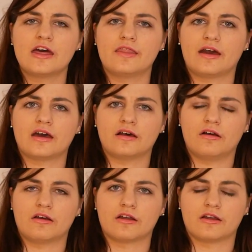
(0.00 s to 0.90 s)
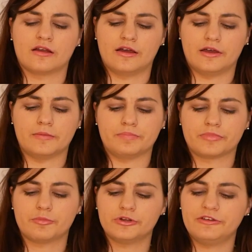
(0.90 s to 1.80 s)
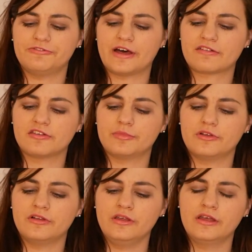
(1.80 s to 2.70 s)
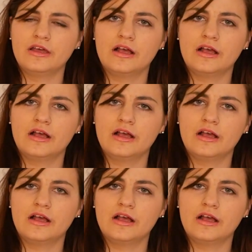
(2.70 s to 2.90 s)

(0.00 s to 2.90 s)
that are pretty flexible,